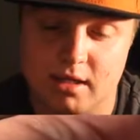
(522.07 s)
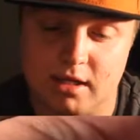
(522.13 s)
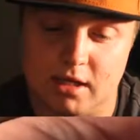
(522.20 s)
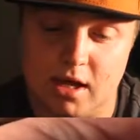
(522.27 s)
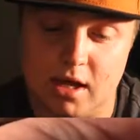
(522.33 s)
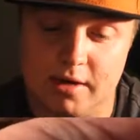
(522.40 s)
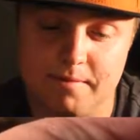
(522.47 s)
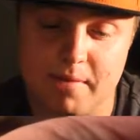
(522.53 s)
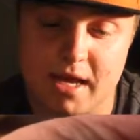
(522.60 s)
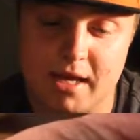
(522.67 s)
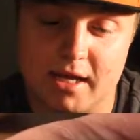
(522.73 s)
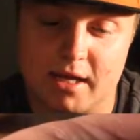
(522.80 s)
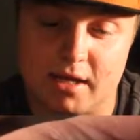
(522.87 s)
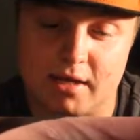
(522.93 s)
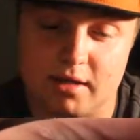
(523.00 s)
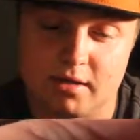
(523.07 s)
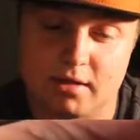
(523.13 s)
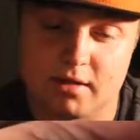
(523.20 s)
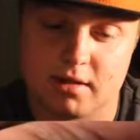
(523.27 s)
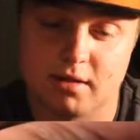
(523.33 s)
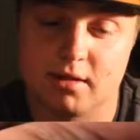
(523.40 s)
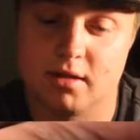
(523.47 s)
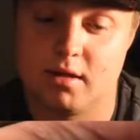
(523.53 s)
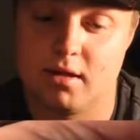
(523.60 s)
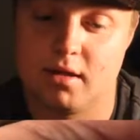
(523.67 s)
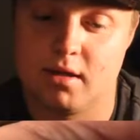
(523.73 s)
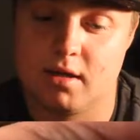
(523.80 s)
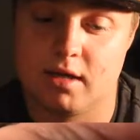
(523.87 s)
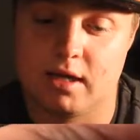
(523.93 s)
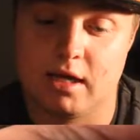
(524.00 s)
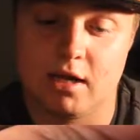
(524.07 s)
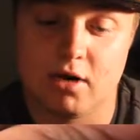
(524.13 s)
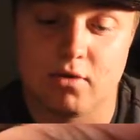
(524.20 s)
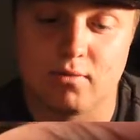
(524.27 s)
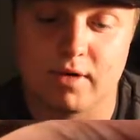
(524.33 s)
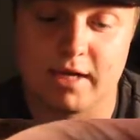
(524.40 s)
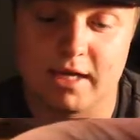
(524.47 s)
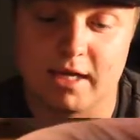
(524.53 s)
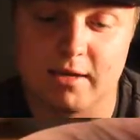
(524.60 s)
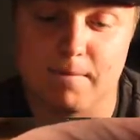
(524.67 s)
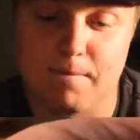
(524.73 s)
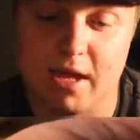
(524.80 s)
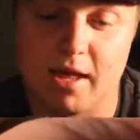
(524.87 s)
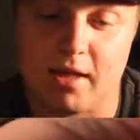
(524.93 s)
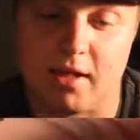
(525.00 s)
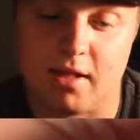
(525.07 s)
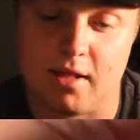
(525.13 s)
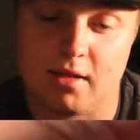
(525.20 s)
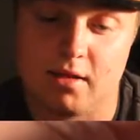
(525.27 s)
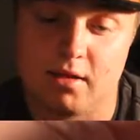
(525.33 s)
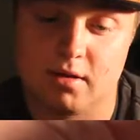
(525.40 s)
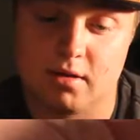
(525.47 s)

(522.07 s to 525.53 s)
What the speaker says: Yanmega. Earringing Bell.